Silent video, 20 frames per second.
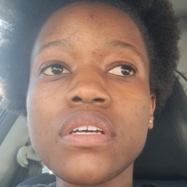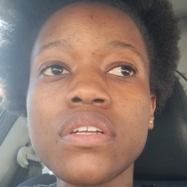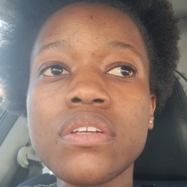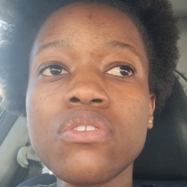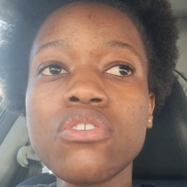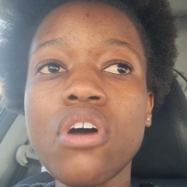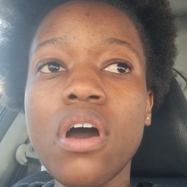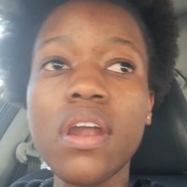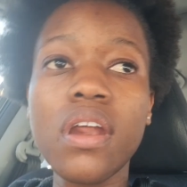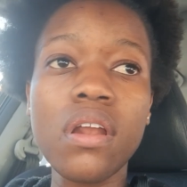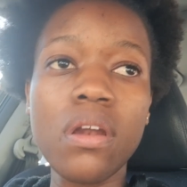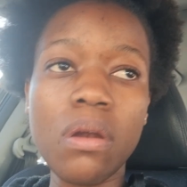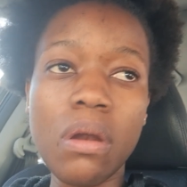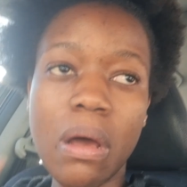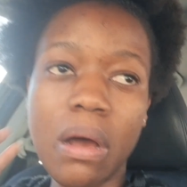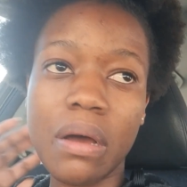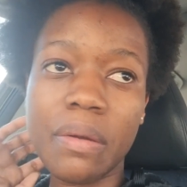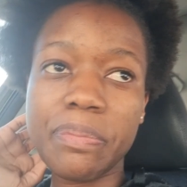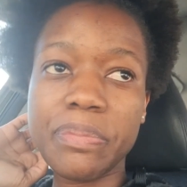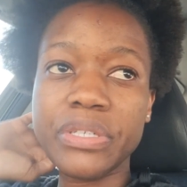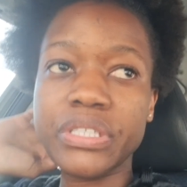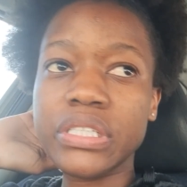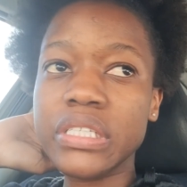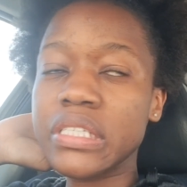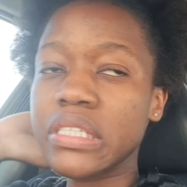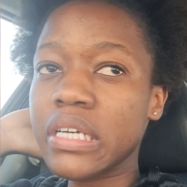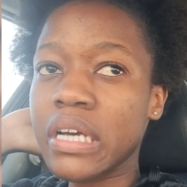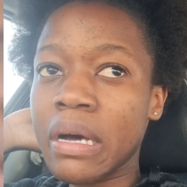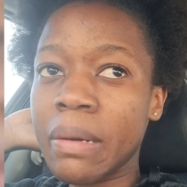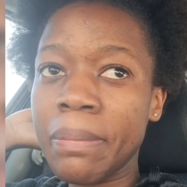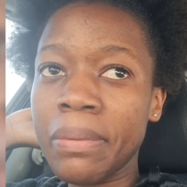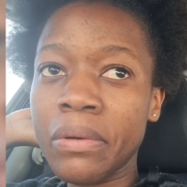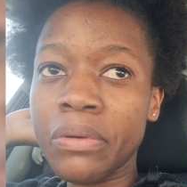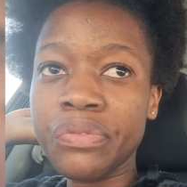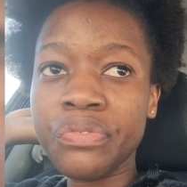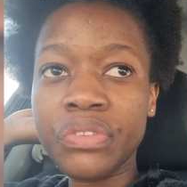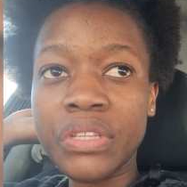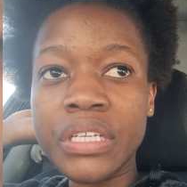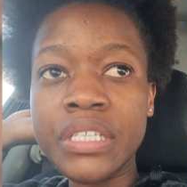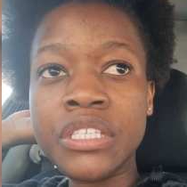not a lot, but just a couple
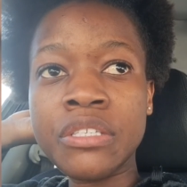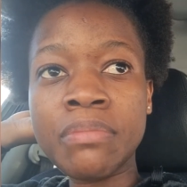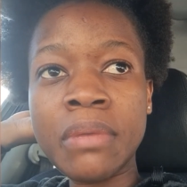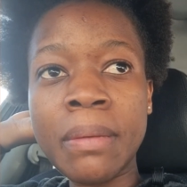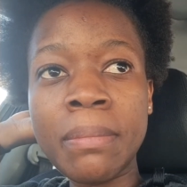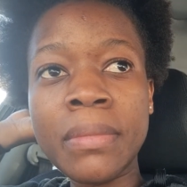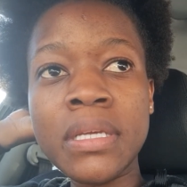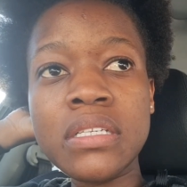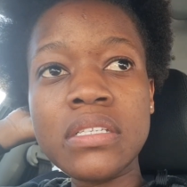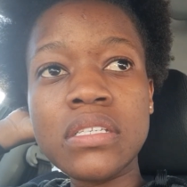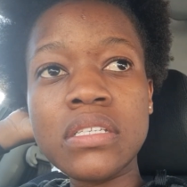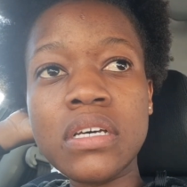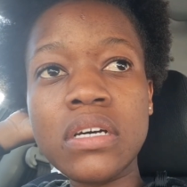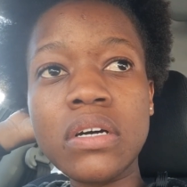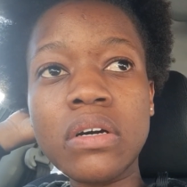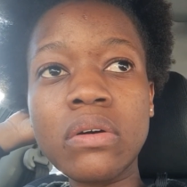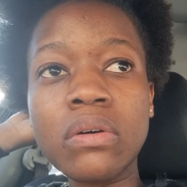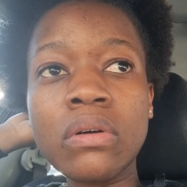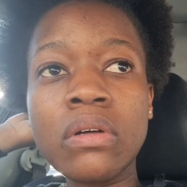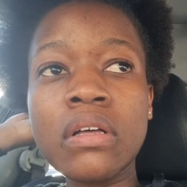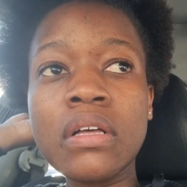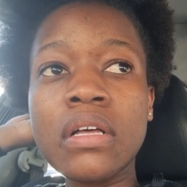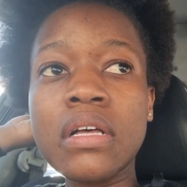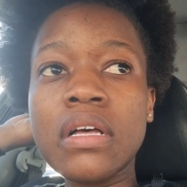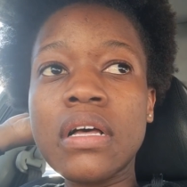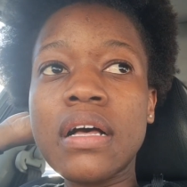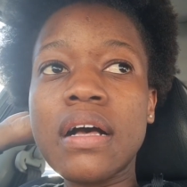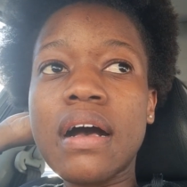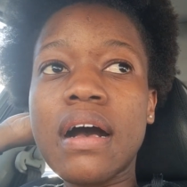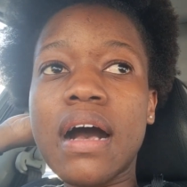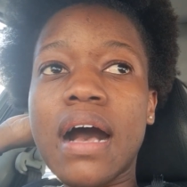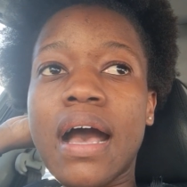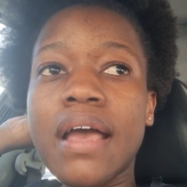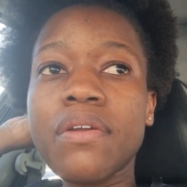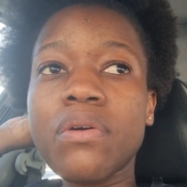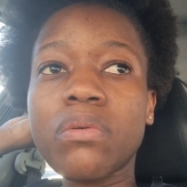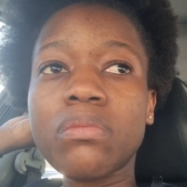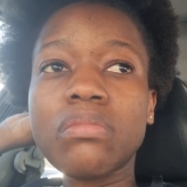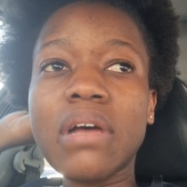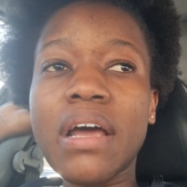of things. My mental, I
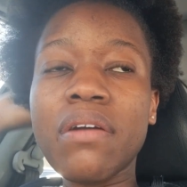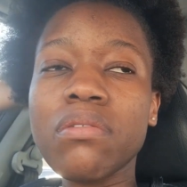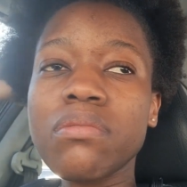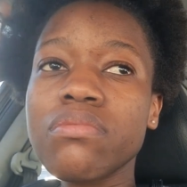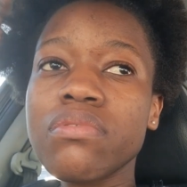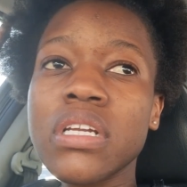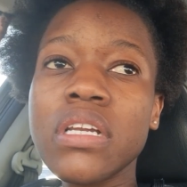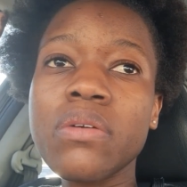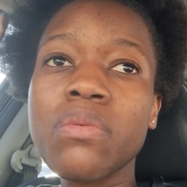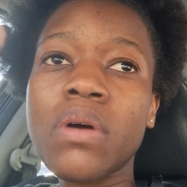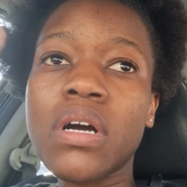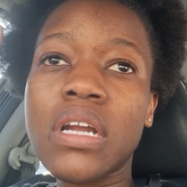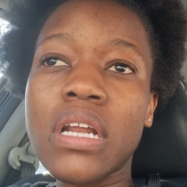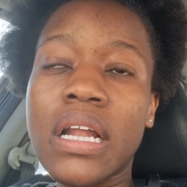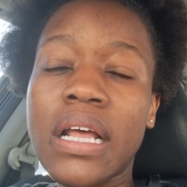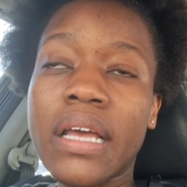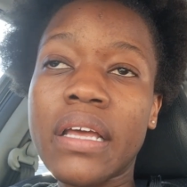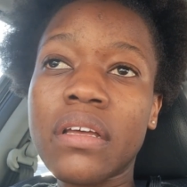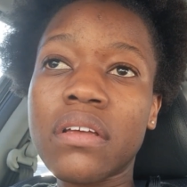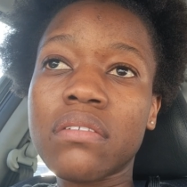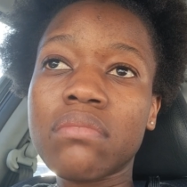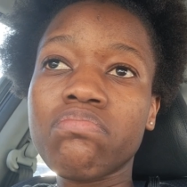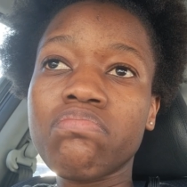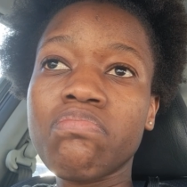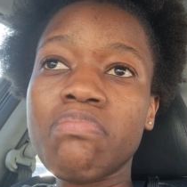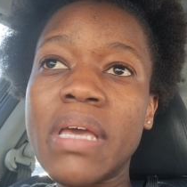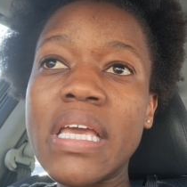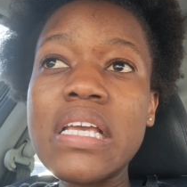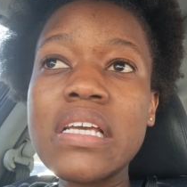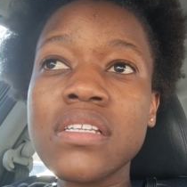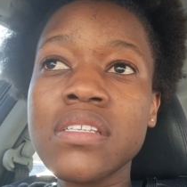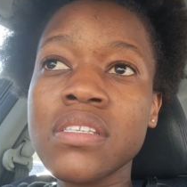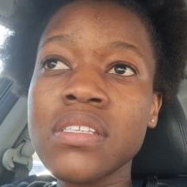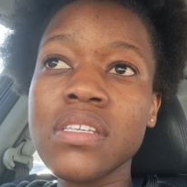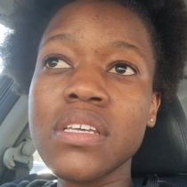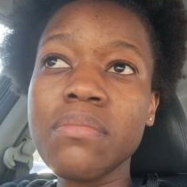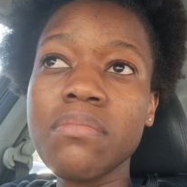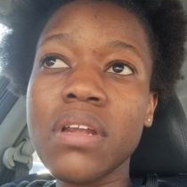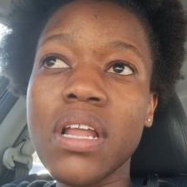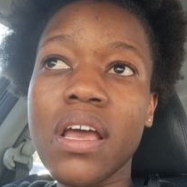don't really want to like make it
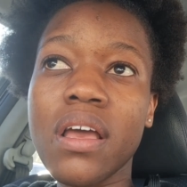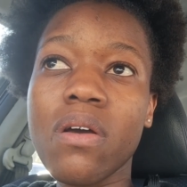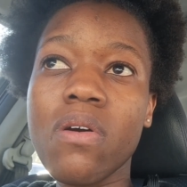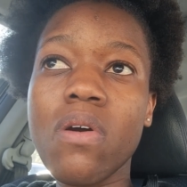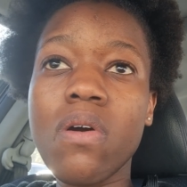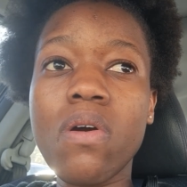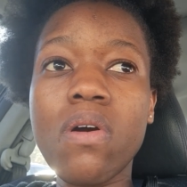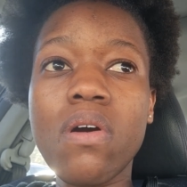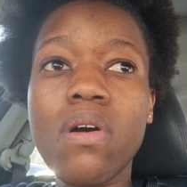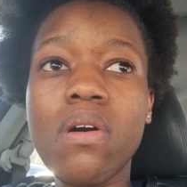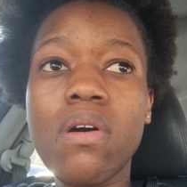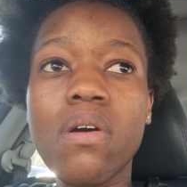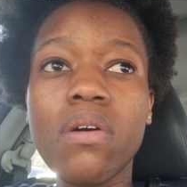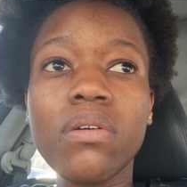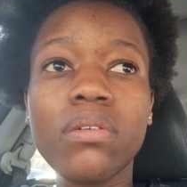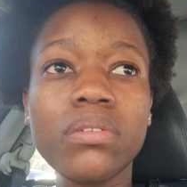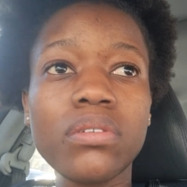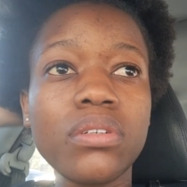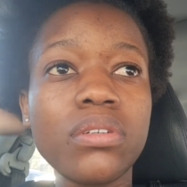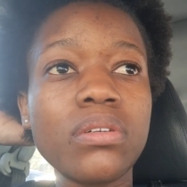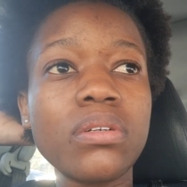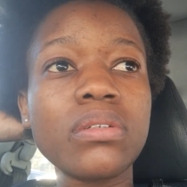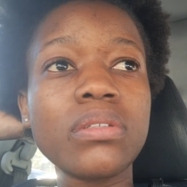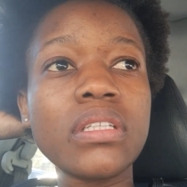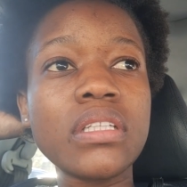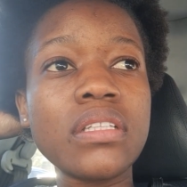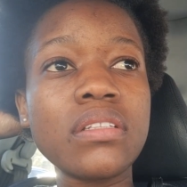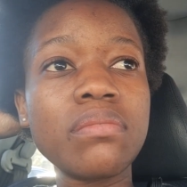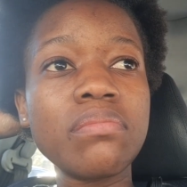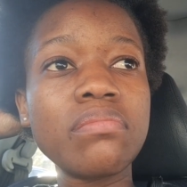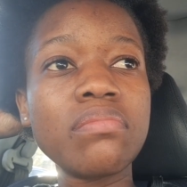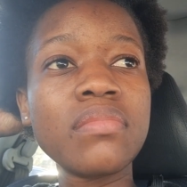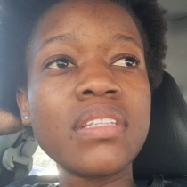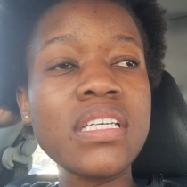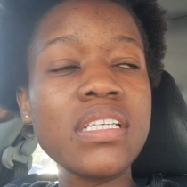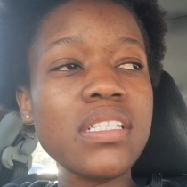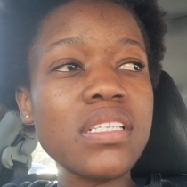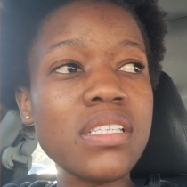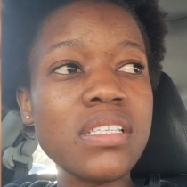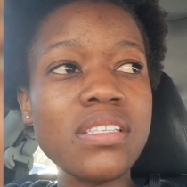seem like, oh,
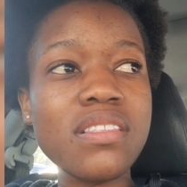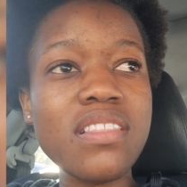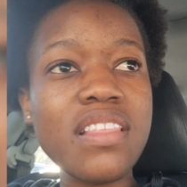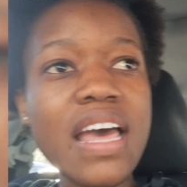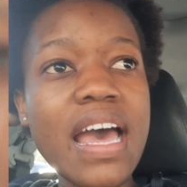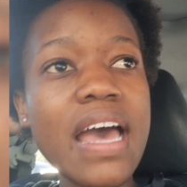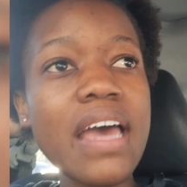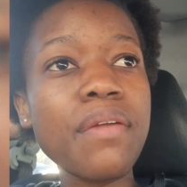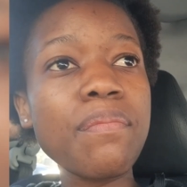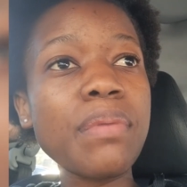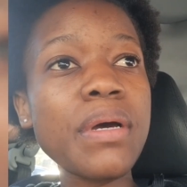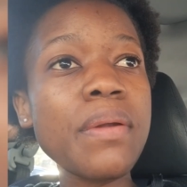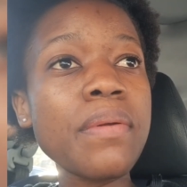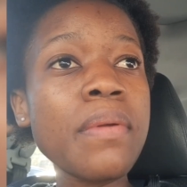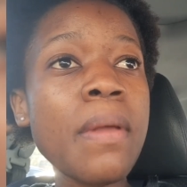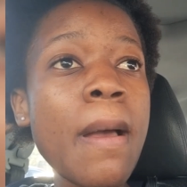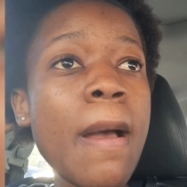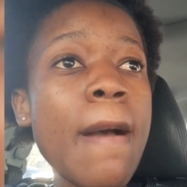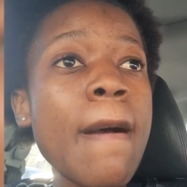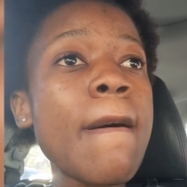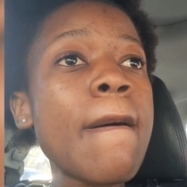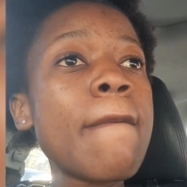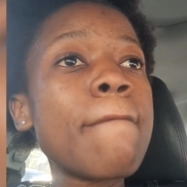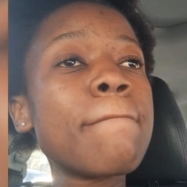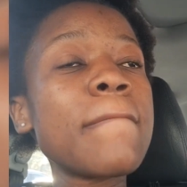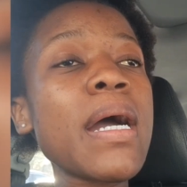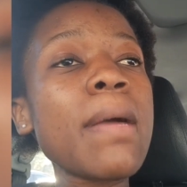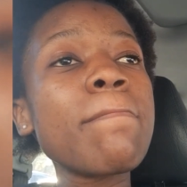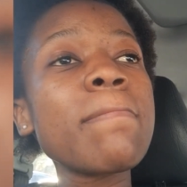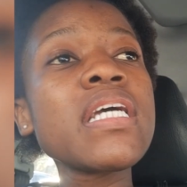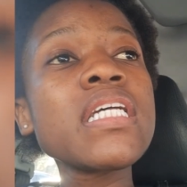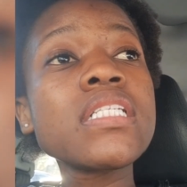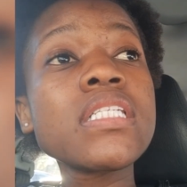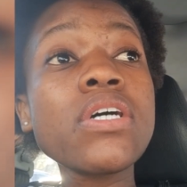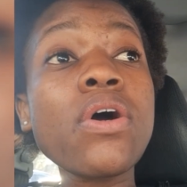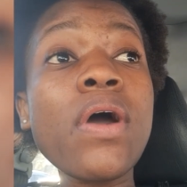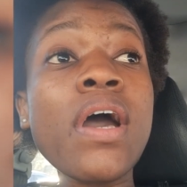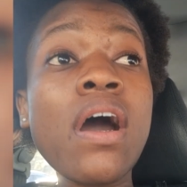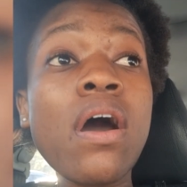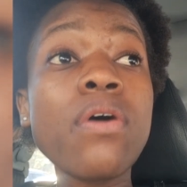this that, but my
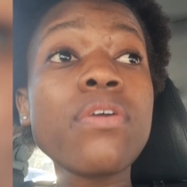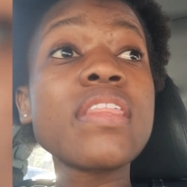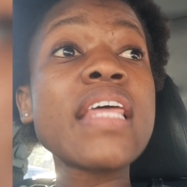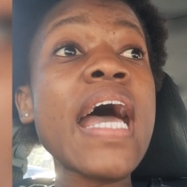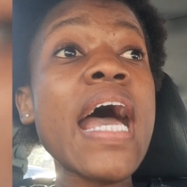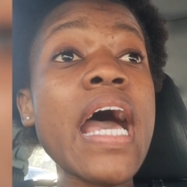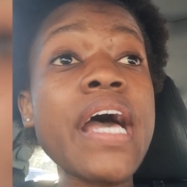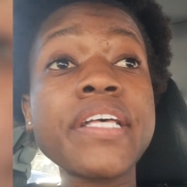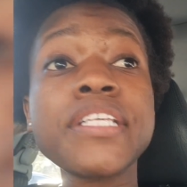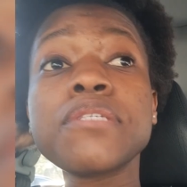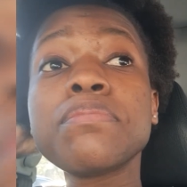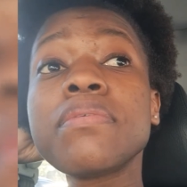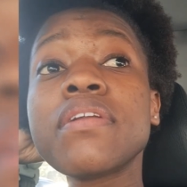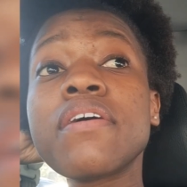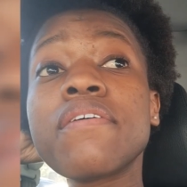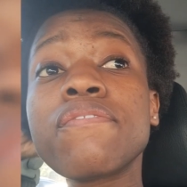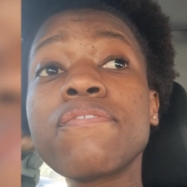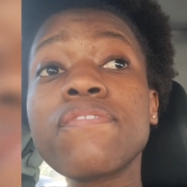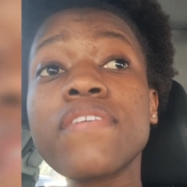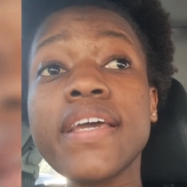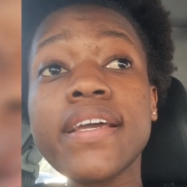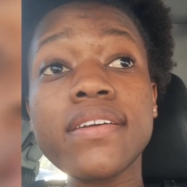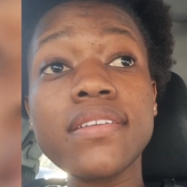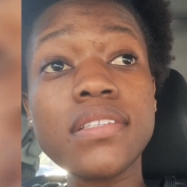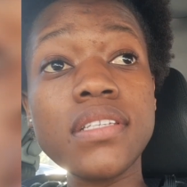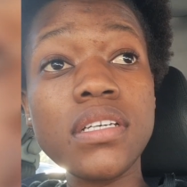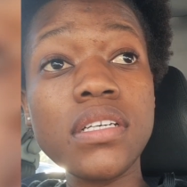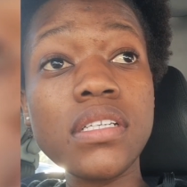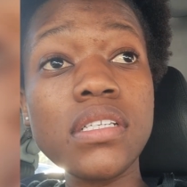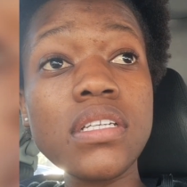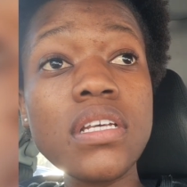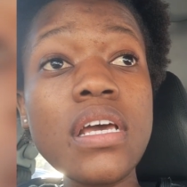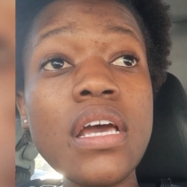mental health has been affected.